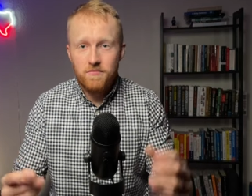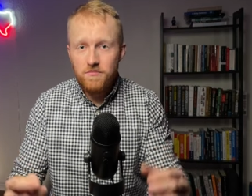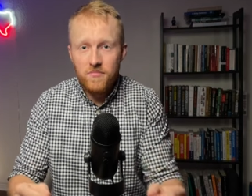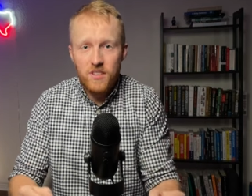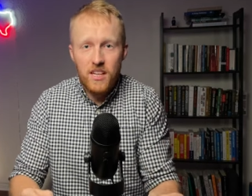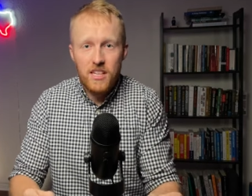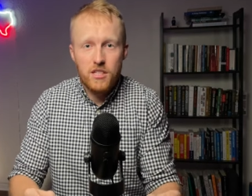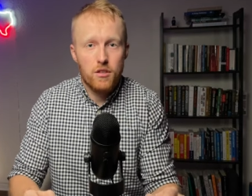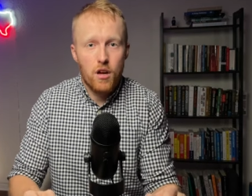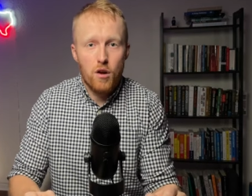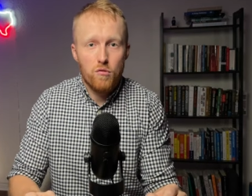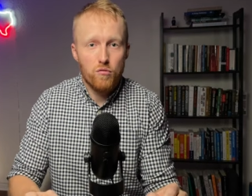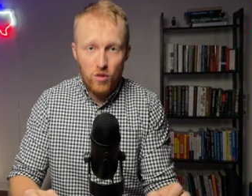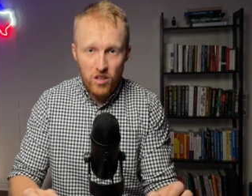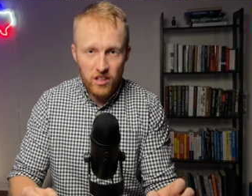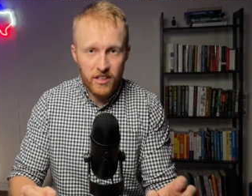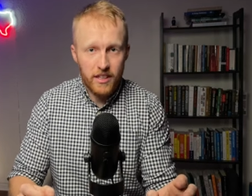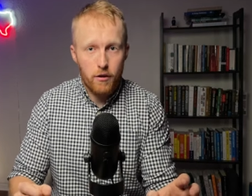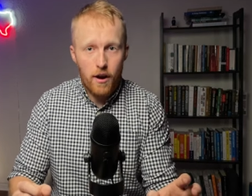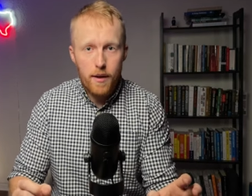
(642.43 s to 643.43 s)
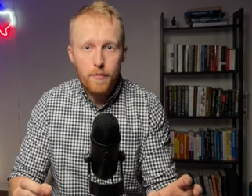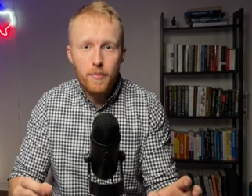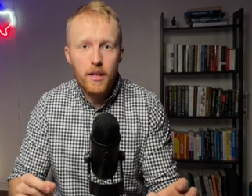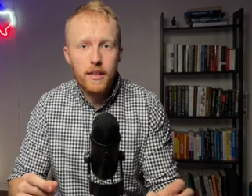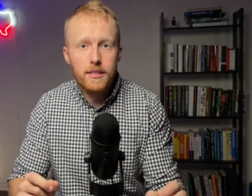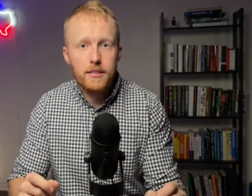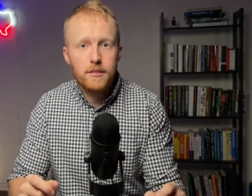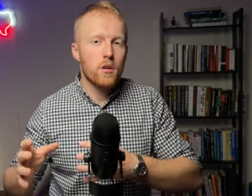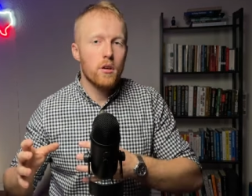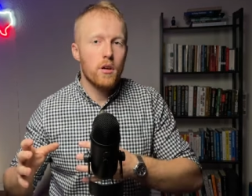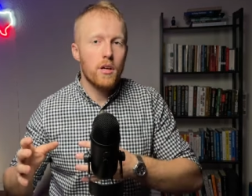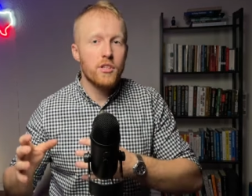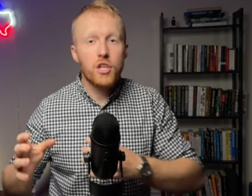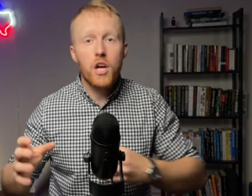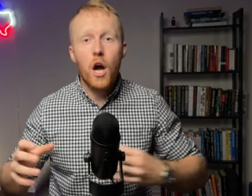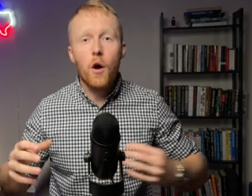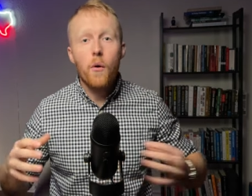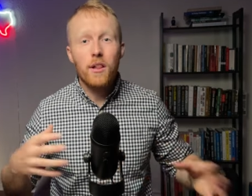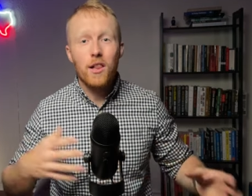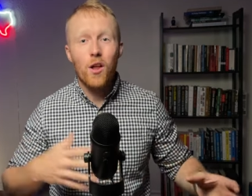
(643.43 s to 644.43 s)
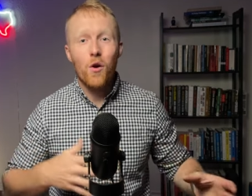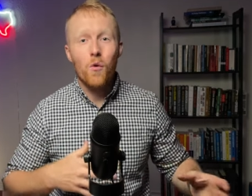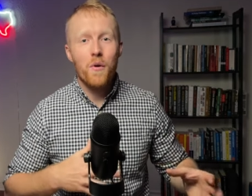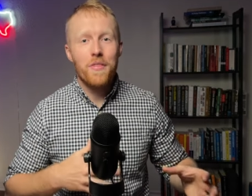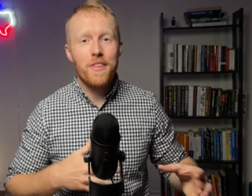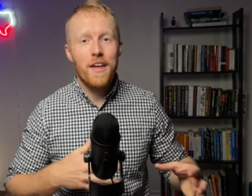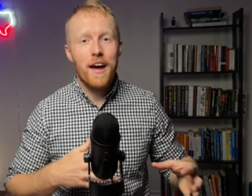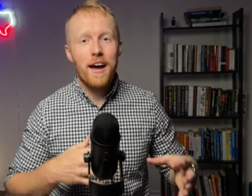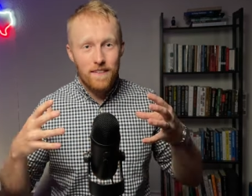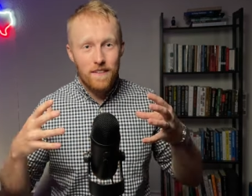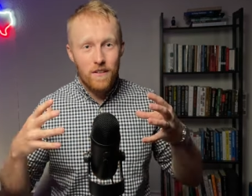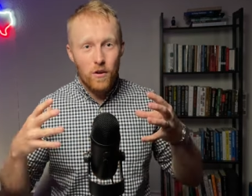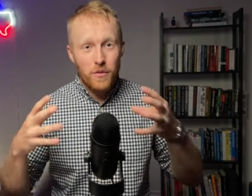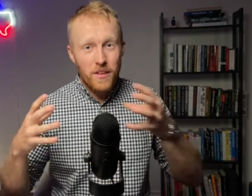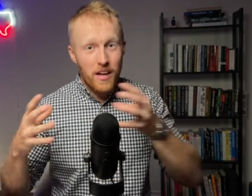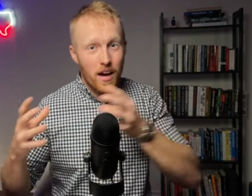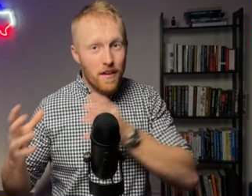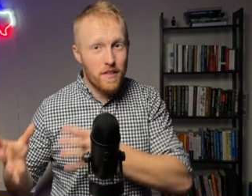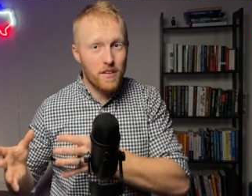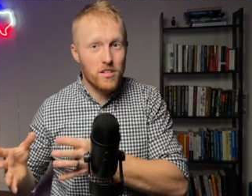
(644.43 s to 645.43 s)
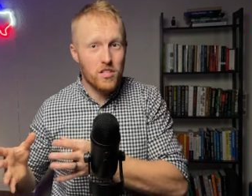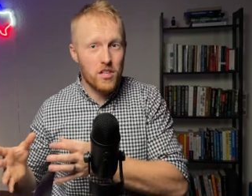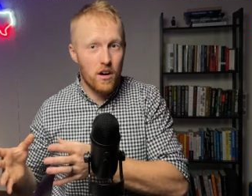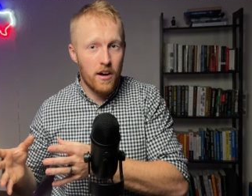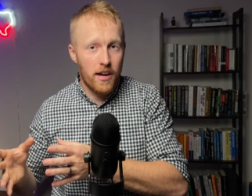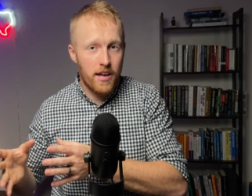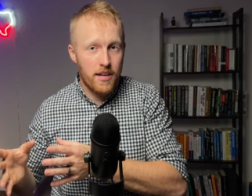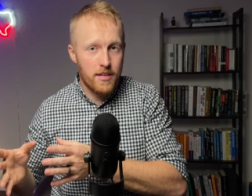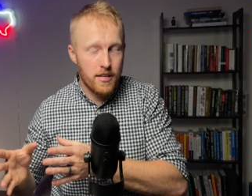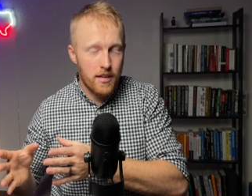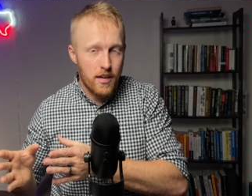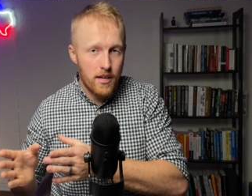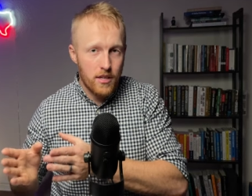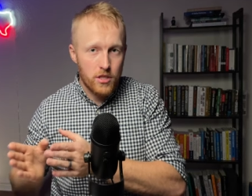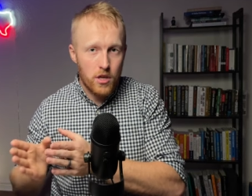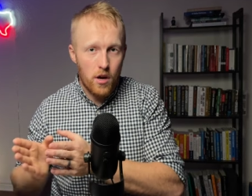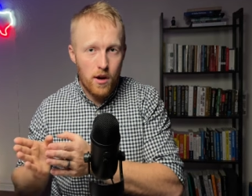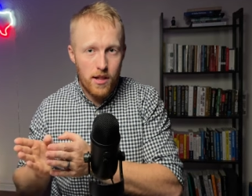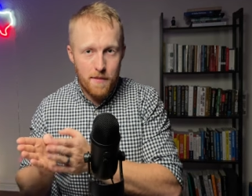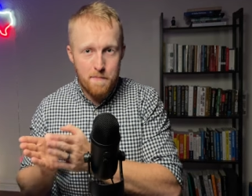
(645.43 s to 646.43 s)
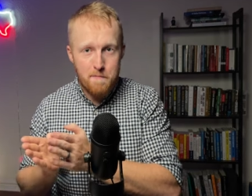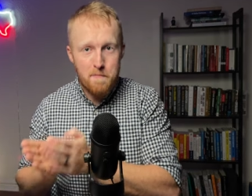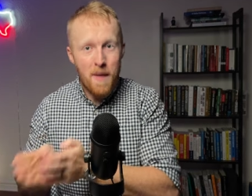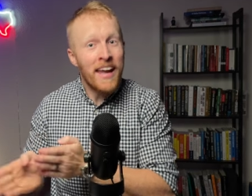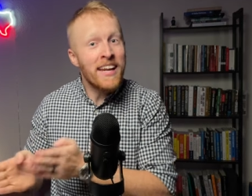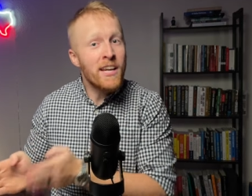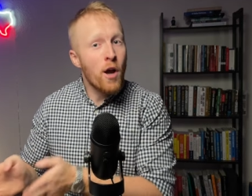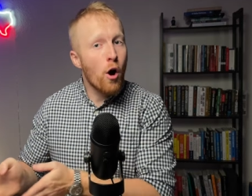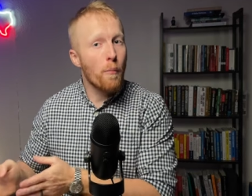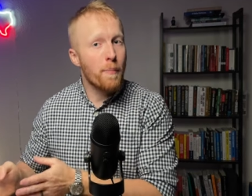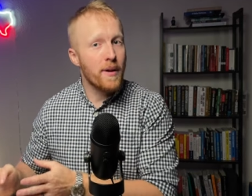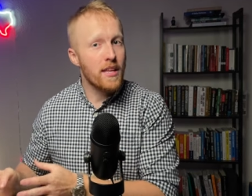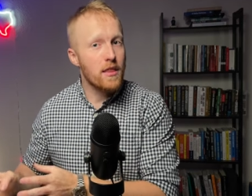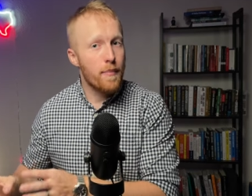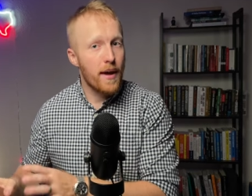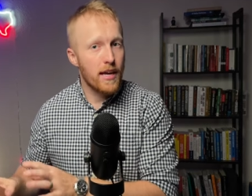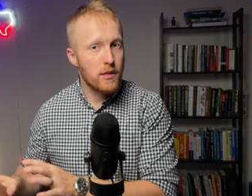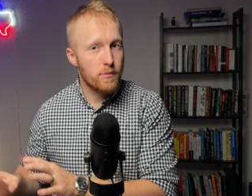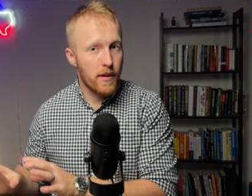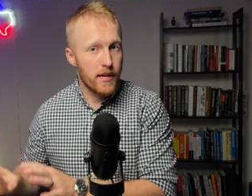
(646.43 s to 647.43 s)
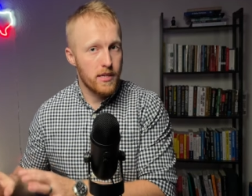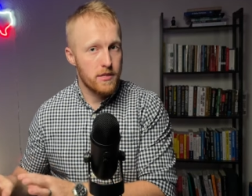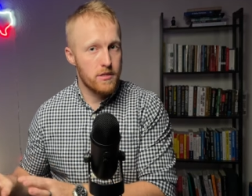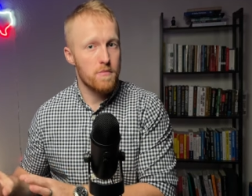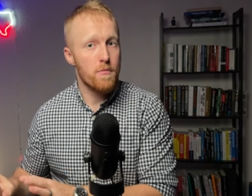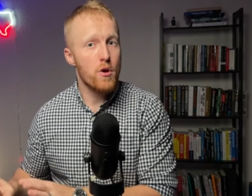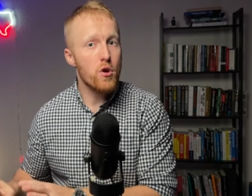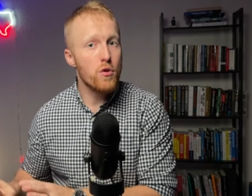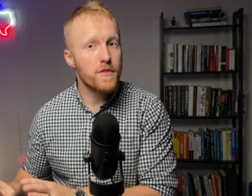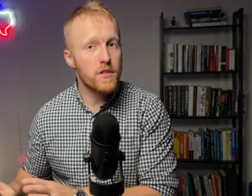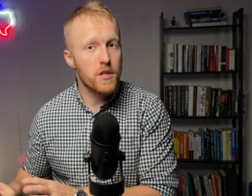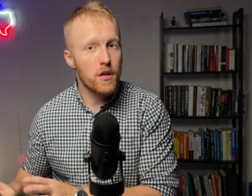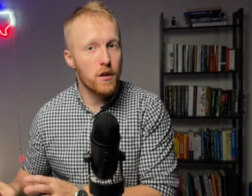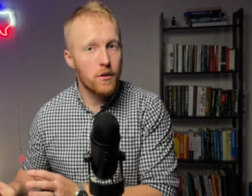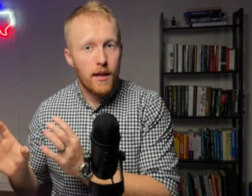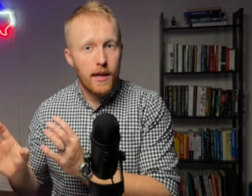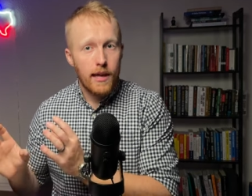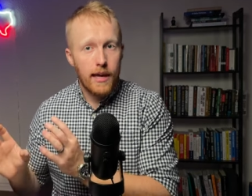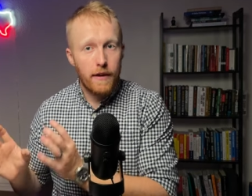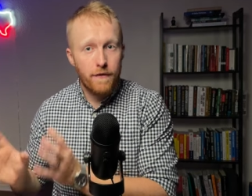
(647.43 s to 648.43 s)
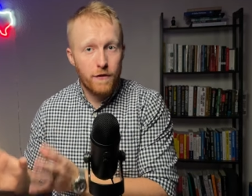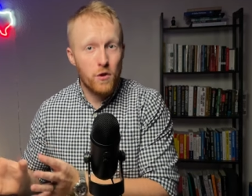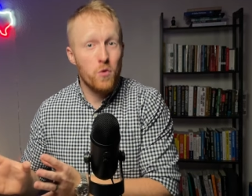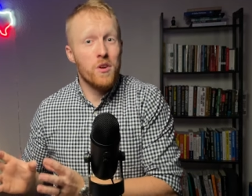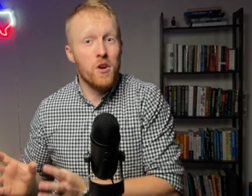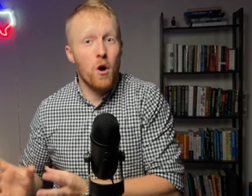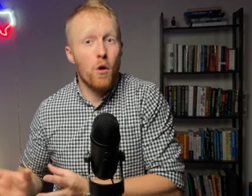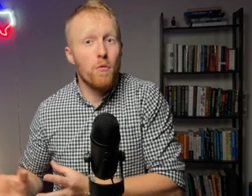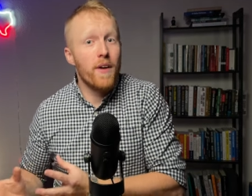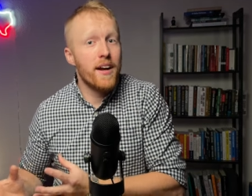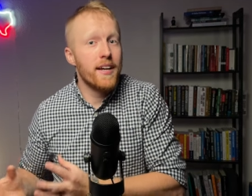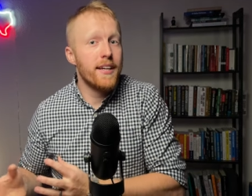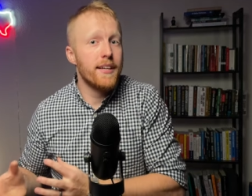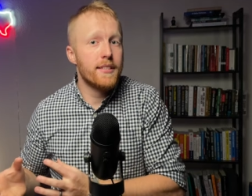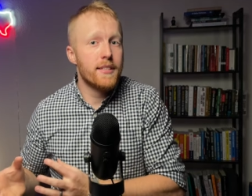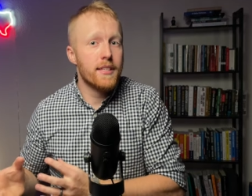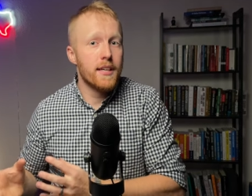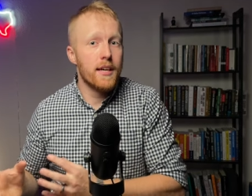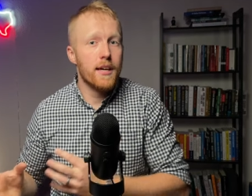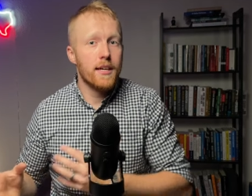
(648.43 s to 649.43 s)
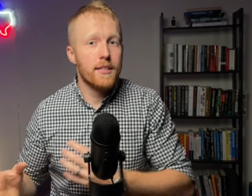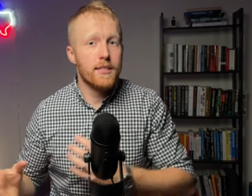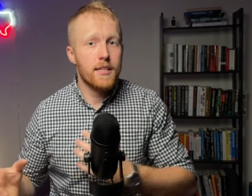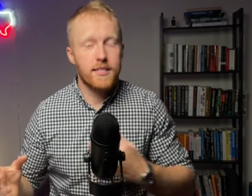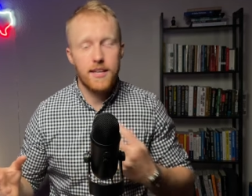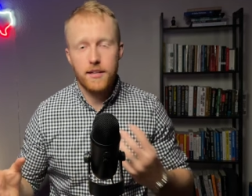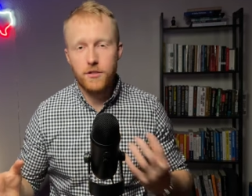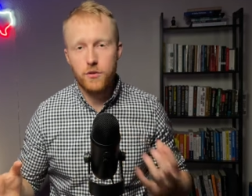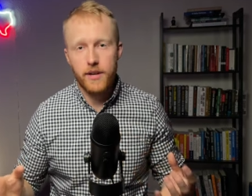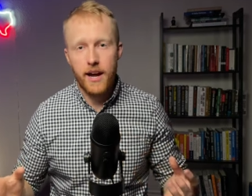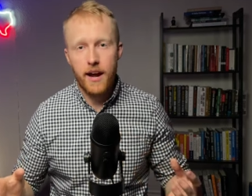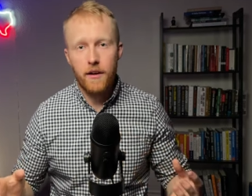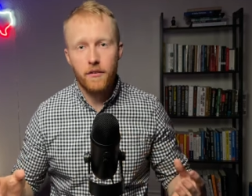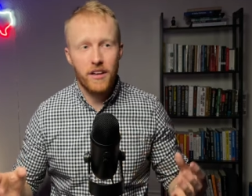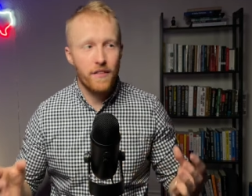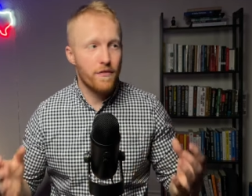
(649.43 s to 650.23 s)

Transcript: is a really great place. And to go along with that, on the other side, Tyler may not be the best place to move to if you are not ready to, to settle down.